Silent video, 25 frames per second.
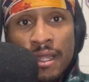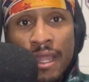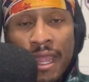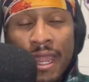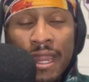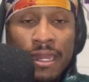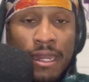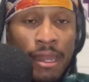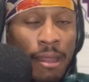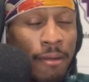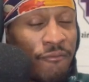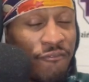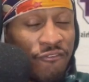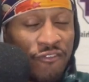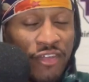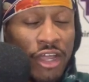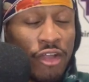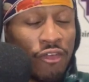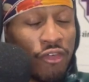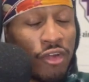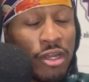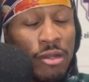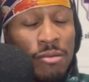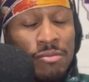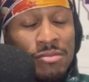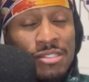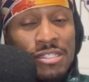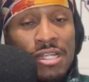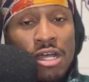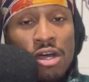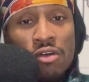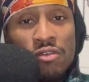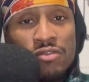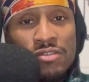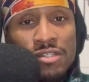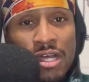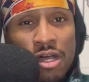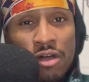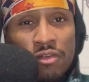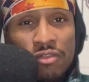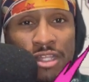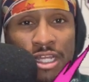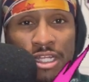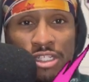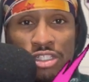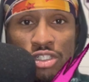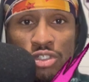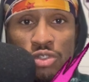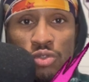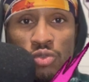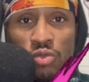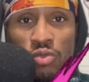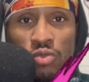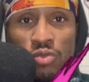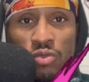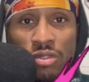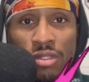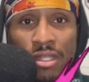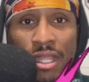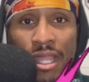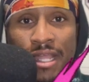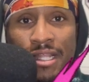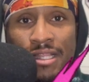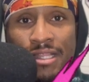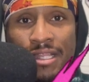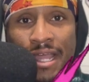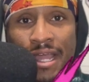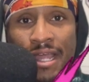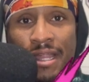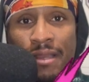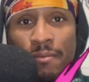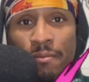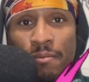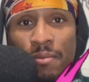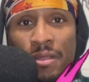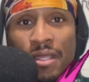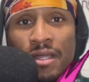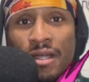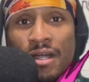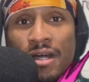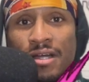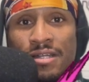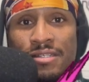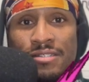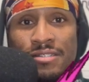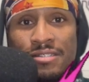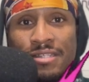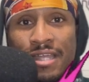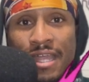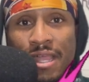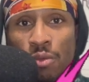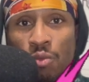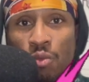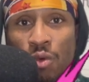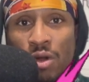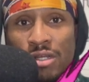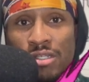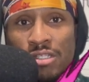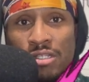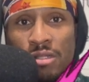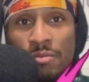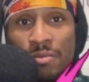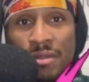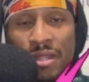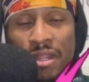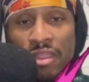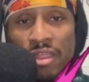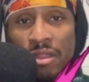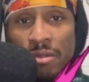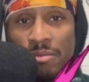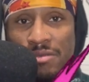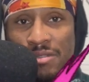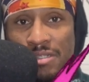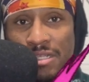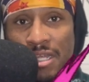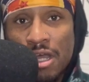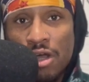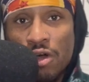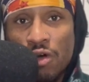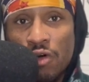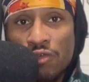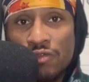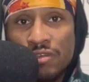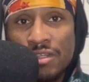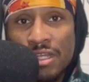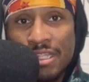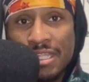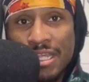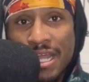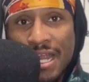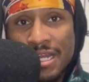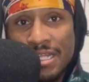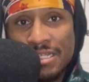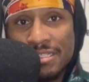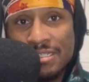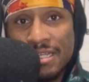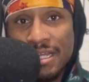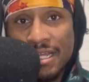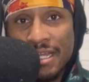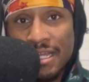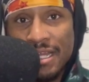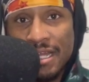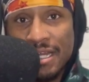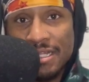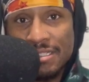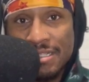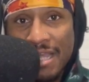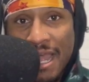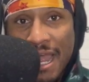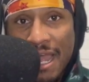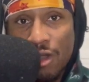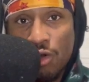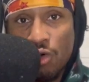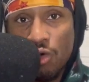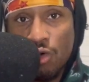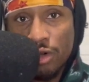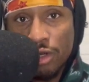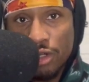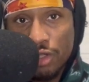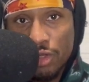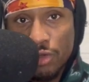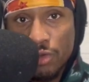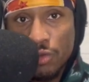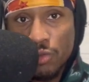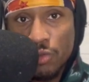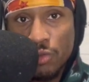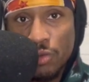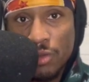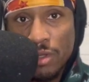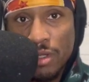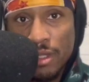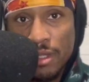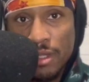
and them figuring themselves out that you think that because they want to be themselves, that that is a attack on you.